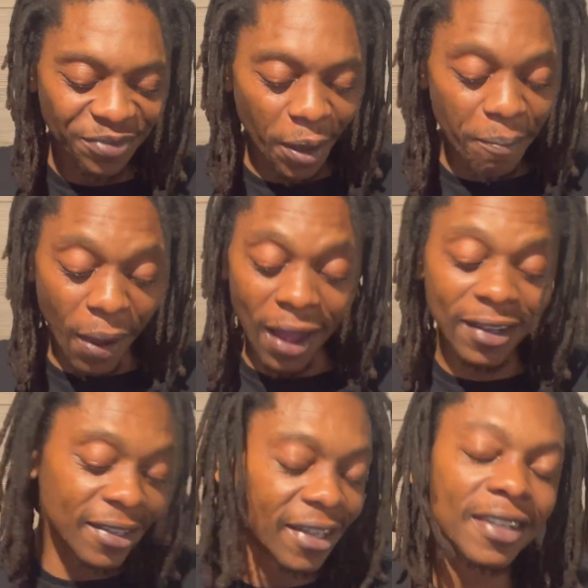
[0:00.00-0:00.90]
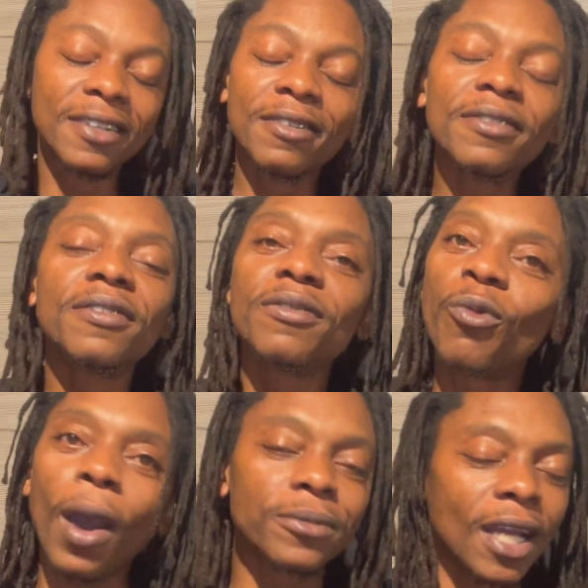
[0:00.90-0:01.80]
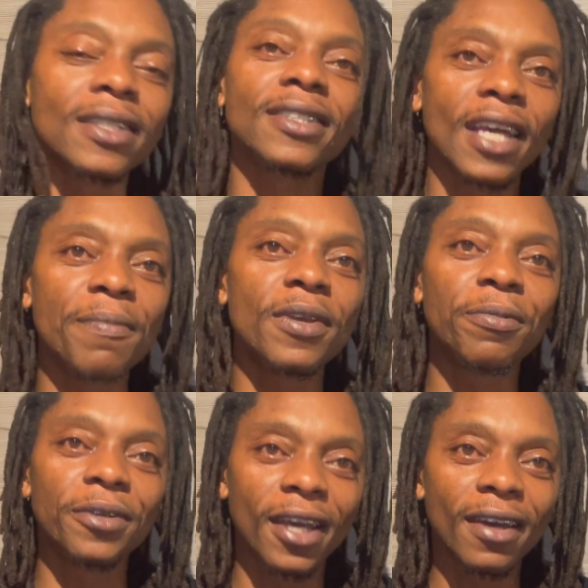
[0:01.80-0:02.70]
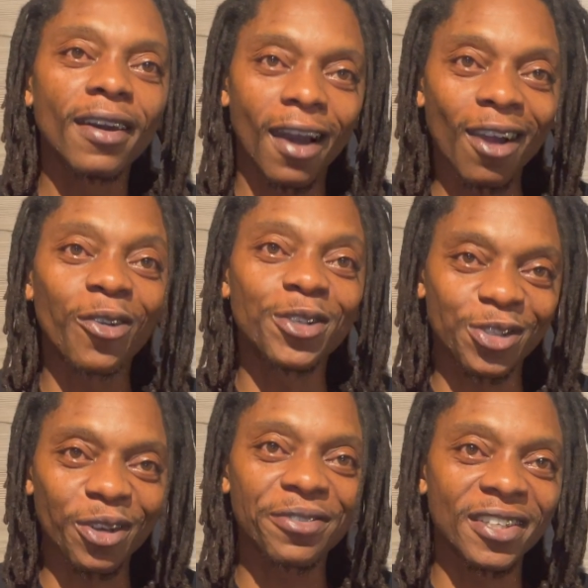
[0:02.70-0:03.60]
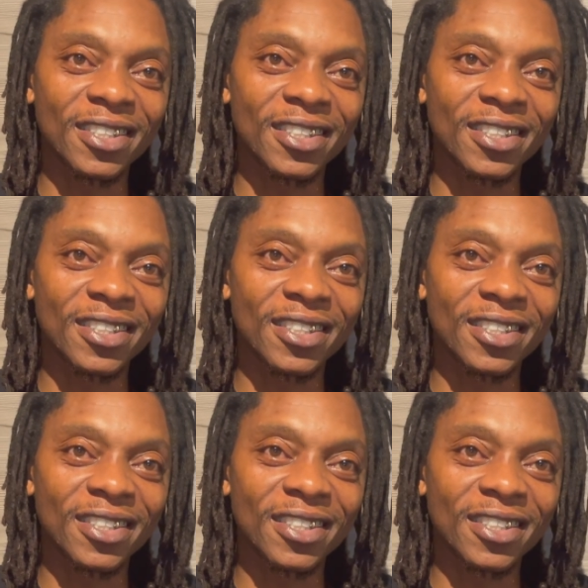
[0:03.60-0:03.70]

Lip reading: But what I'm trying to say, people, yeah, are good stuff. This